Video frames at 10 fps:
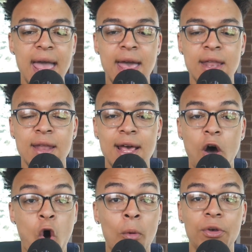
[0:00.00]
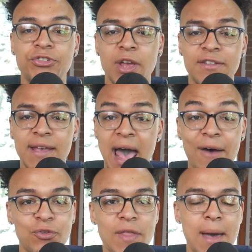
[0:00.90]
and almost chasing
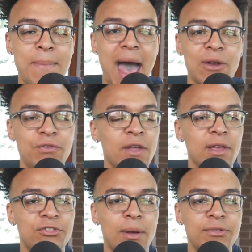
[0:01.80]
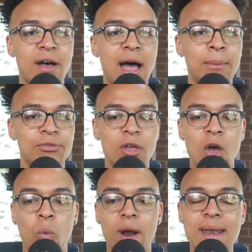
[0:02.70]
after that bad feeling sometimes,
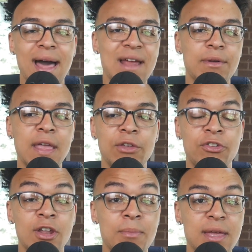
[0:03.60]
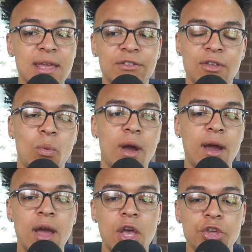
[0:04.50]
where not everything is going to be easy,
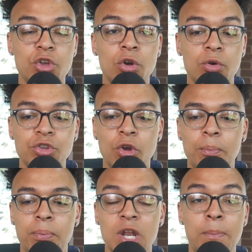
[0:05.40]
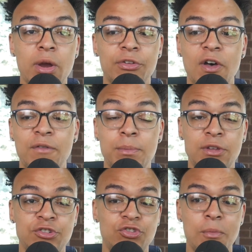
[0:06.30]
where you're going to put yourself in a
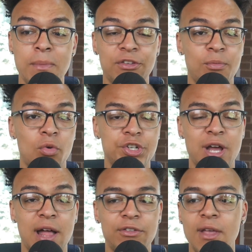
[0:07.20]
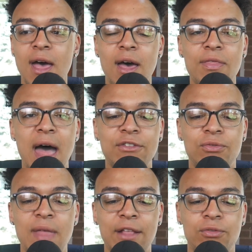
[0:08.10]
position to miss more shots. That's
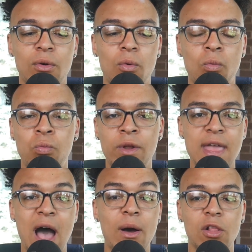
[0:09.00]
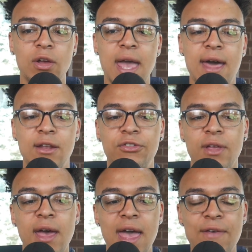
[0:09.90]
really how I look at it. Is
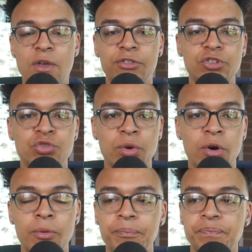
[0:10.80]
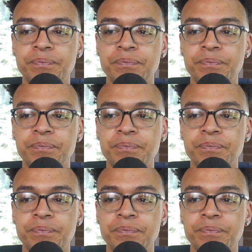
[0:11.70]
if there's a drill,